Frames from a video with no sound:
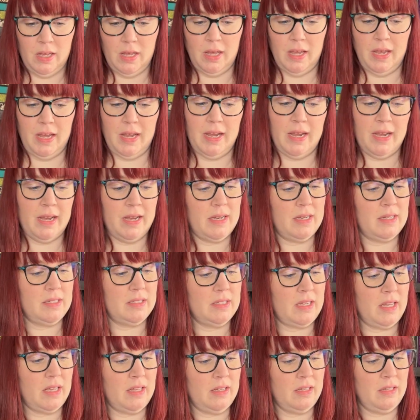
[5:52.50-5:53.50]

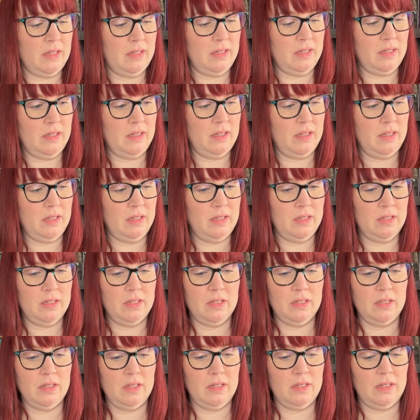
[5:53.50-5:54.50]
And
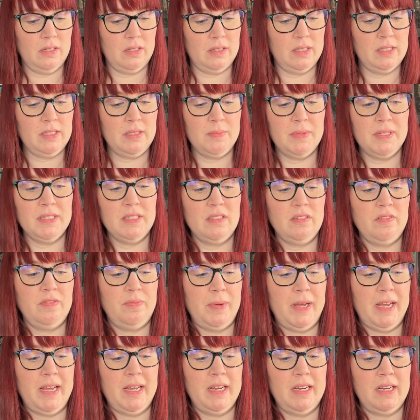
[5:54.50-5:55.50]
this must have
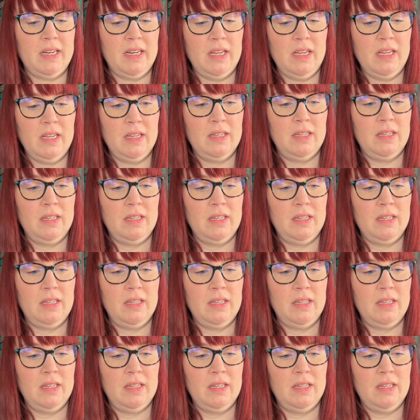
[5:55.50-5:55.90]
been...